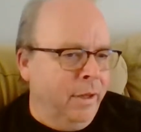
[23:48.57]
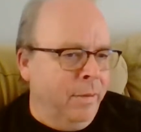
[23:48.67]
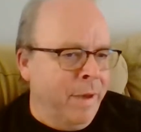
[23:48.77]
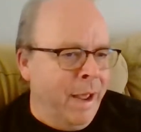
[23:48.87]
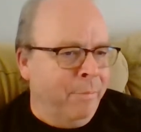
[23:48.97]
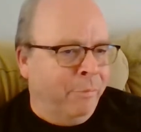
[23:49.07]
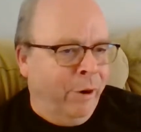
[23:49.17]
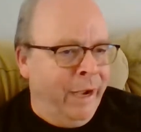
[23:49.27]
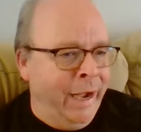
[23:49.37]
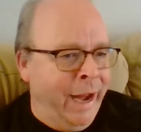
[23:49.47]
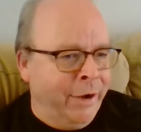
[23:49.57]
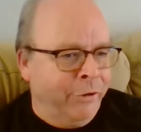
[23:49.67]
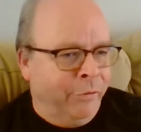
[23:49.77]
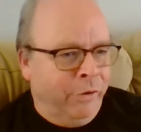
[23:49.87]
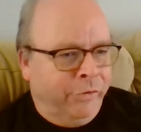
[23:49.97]
my brain
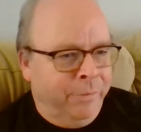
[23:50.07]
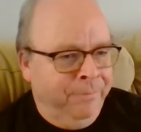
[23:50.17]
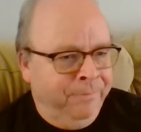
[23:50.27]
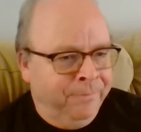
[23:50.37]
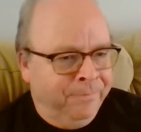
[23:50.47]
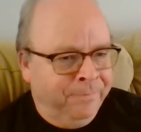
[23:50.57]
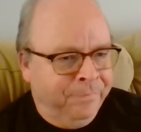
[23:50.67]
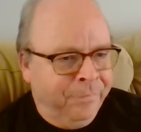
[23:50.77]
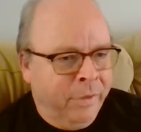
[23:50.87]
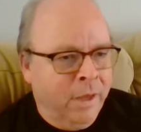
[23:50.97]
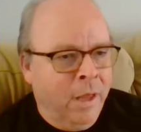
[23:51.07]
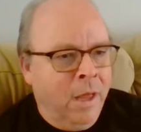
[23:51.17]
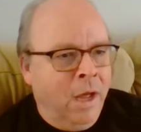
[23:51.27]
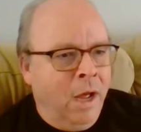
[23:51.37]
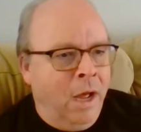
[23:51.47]
aneurysm,
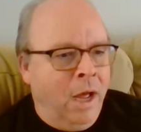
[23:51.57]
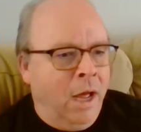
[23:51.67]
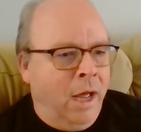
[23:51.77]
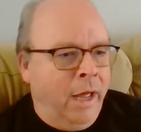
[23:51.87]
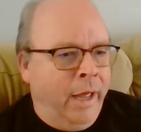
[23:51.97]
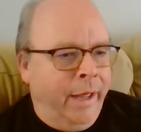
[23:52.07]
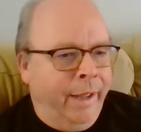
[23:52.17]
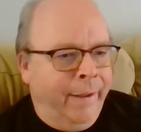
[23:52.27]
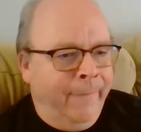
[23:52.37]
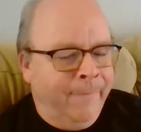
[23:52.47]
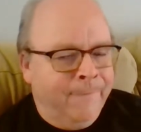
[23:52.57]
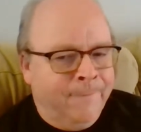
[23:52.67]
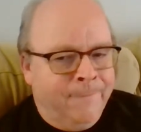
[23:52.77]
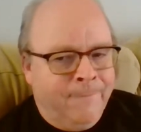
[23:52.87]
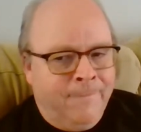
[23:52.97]
uh,
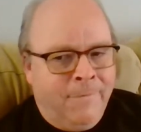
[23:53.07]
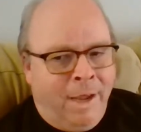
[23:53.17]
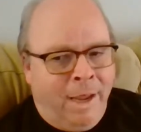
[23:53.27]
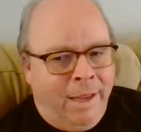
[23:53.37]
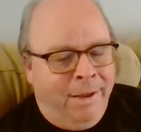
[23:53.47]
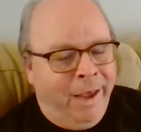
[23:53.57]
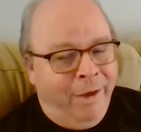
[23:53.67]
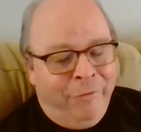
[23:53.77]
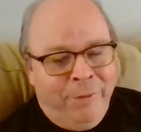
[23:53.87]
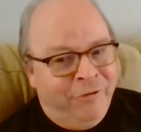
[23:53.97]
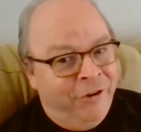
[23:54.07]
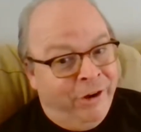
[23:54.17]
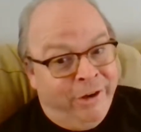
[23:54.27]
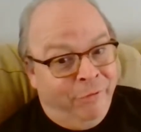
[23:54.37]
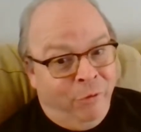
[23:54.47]
I have to be
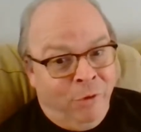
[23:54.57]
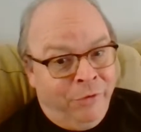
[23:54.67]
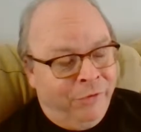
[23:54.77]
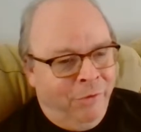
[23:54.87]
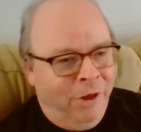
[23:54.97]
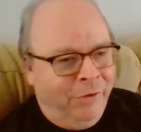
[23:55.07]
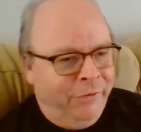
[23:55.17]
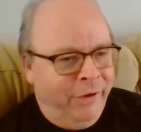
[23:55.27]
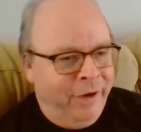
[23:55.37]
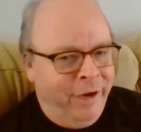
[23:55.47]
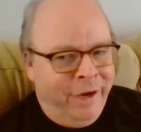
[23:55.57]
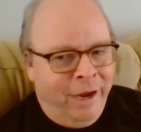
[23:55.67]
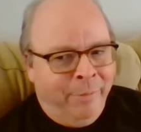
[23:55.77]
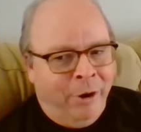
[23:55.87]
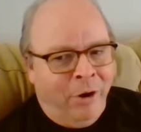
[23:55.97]
checked every once in a while. So they did an
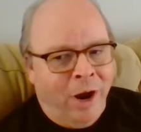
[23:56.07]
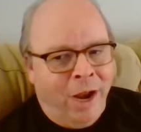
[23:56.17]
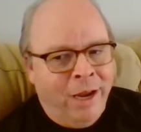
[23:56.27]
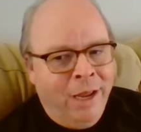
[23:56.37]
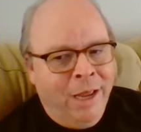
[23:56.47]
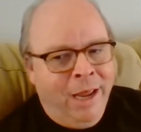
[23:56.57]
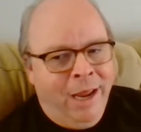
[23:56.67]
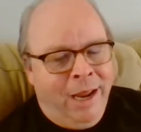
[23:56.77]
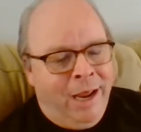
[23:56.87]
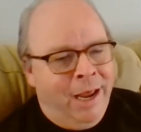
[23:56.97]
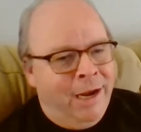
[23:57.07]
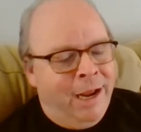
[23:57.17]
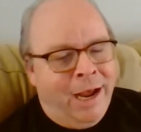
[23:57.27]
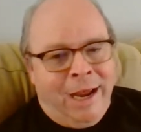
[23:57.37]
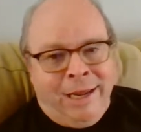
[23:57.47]
MRI, and
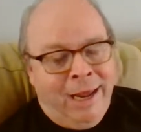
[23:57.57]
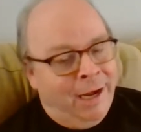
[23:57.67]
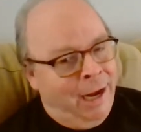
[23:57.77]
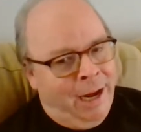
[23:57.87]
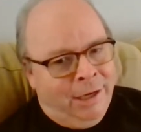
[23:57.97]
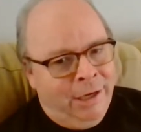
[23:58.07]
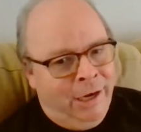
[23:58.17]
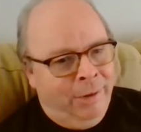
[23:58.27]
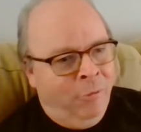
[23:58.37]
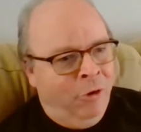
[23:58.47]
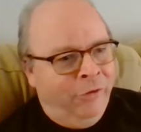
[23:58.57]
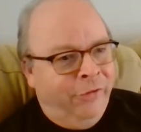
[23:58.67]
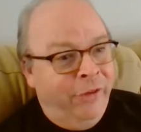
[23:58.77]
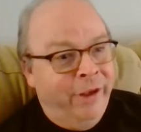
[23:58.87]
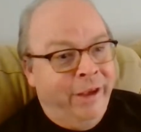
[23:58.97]
I can't handle it anymore.
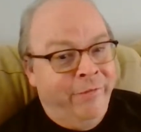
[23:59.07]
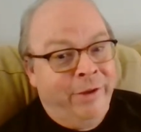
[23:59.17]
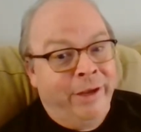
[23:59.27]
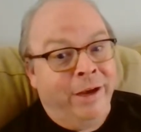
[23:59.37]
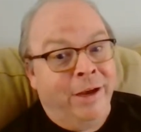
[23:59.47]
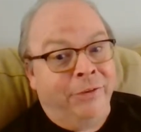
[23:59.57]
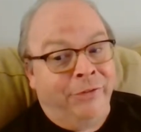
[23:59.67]
So they give me a